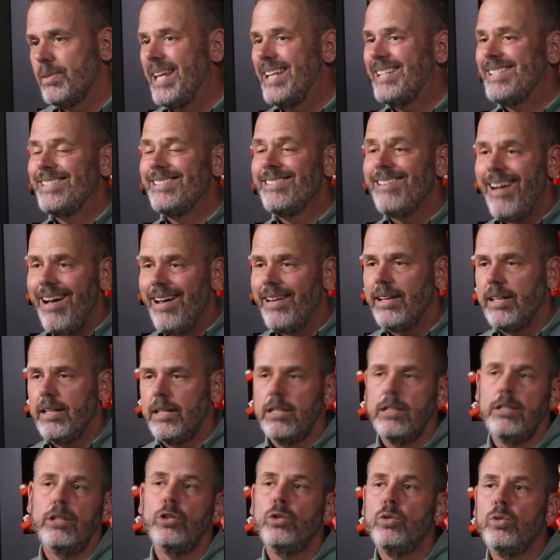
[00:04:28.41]
That's not
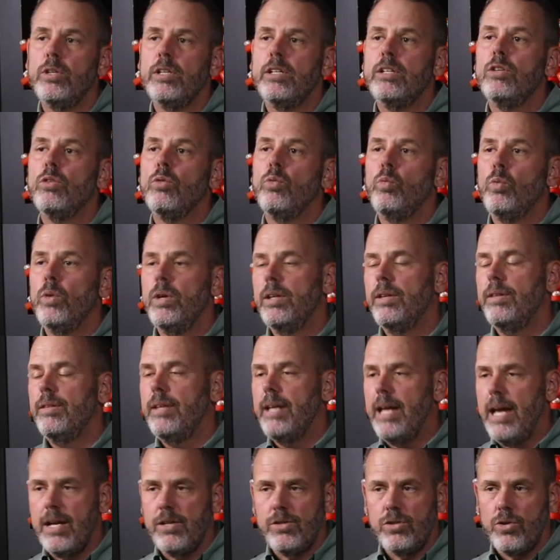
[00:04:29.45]
included with
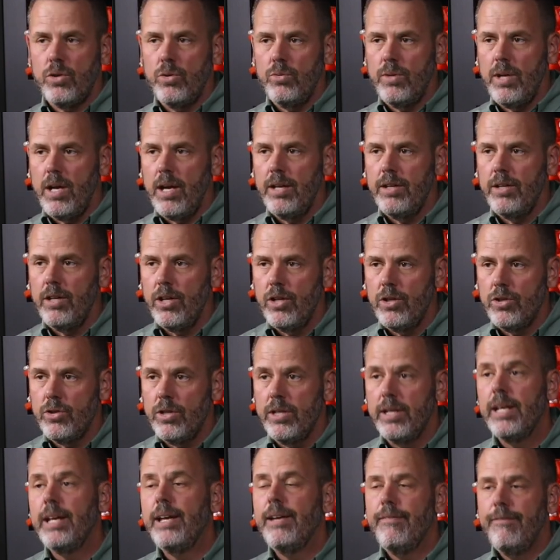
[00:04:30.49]
the Astro
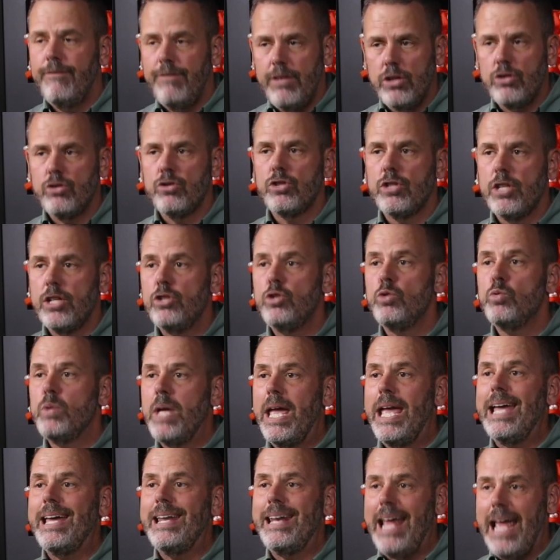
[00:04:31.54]
900 features that you
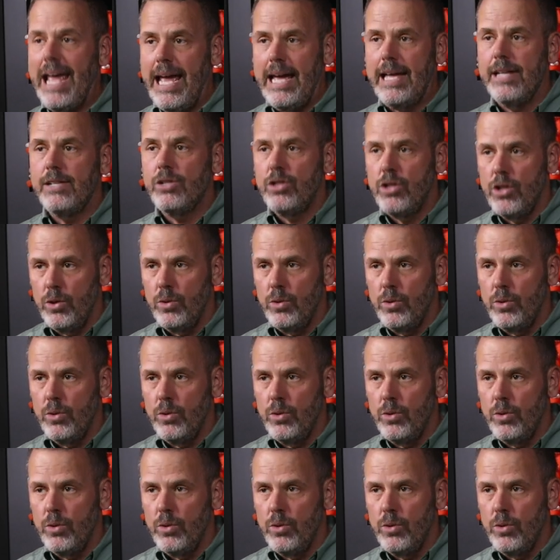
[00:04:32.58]
can add